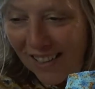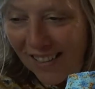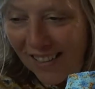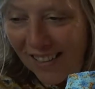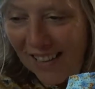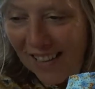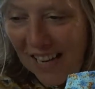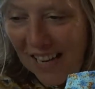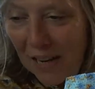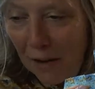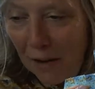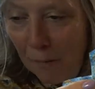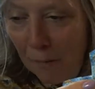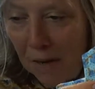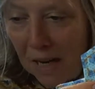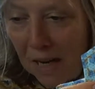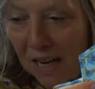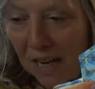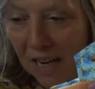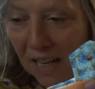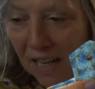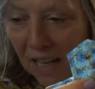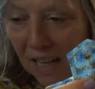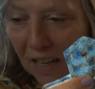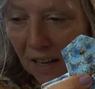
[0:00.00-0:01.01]
They can
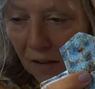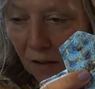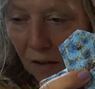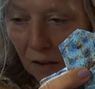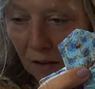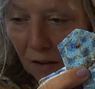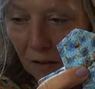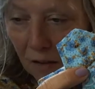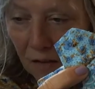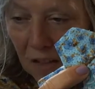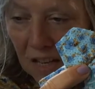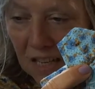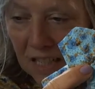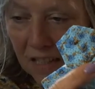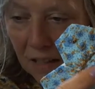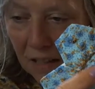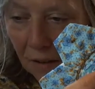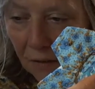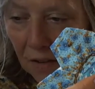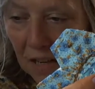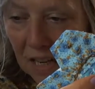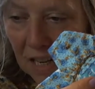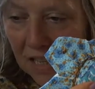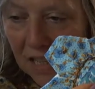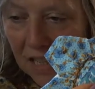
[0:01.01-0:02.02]
be these
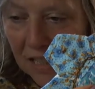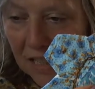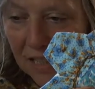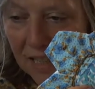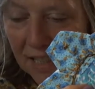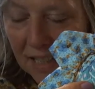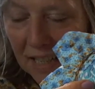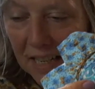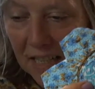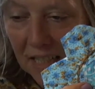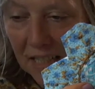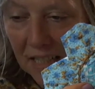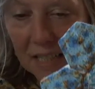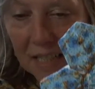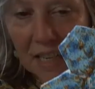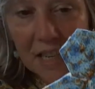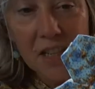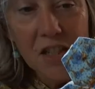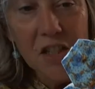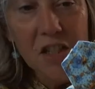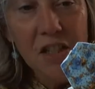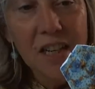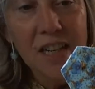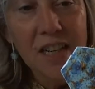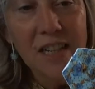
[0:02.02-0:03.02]
lovely little seed
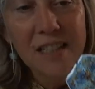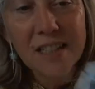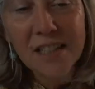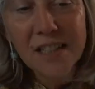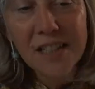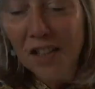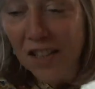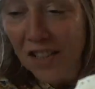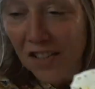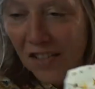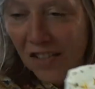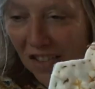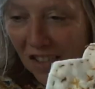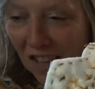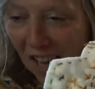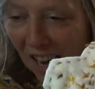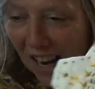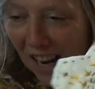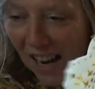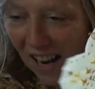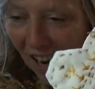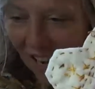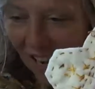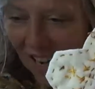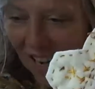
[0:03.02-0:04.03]
stitches. Look at that.
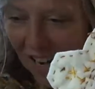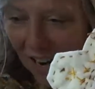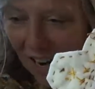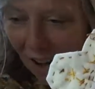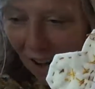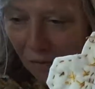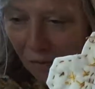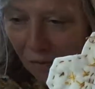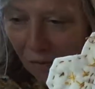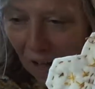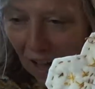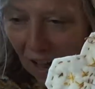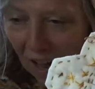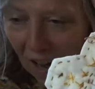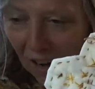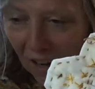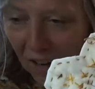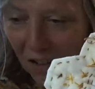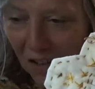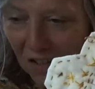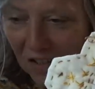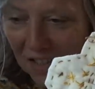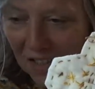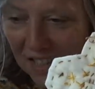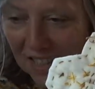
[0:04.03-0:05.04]
I love that.
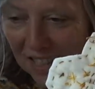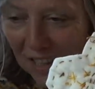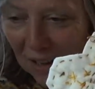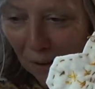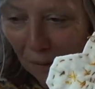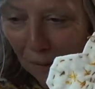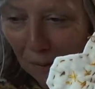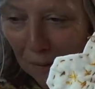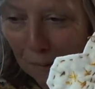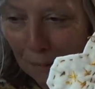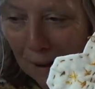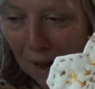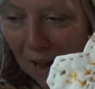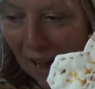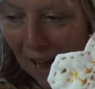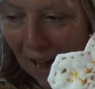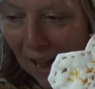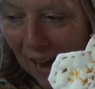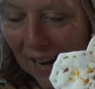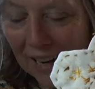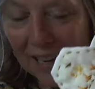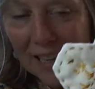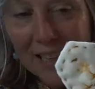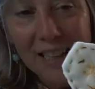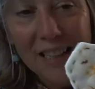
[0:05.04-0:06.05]
You can see on the
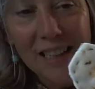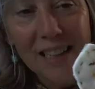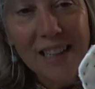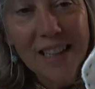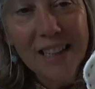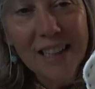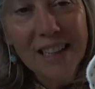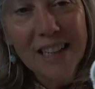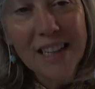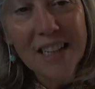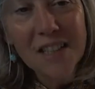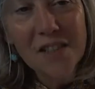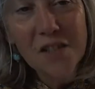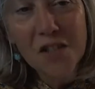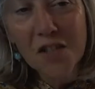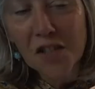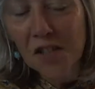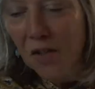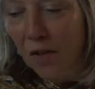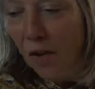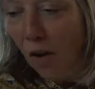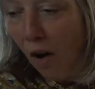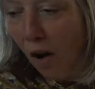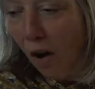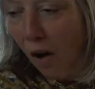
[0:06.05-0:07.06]
back. It's
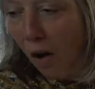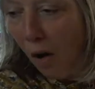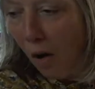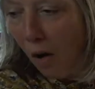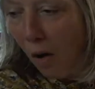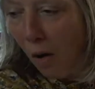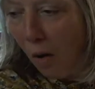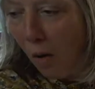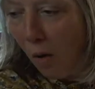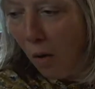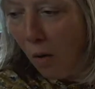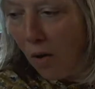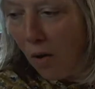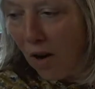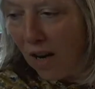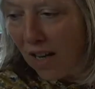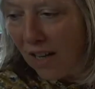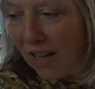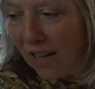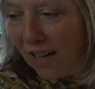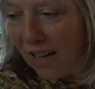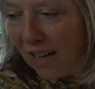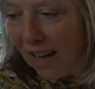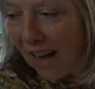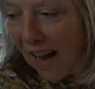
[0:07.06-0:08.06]
just, oh,
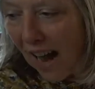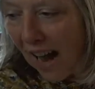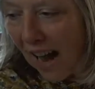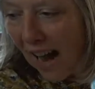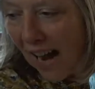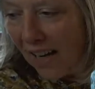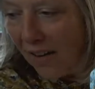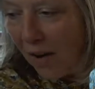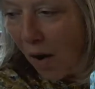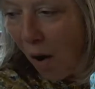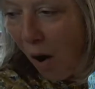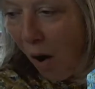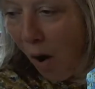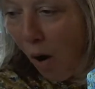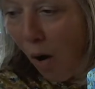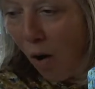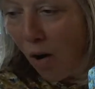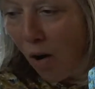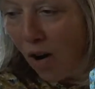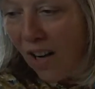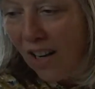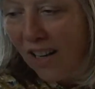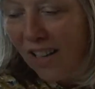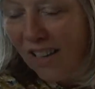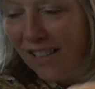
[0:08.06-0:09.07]
ad
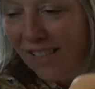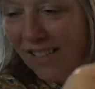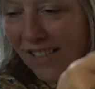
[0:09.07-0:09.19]
hoc.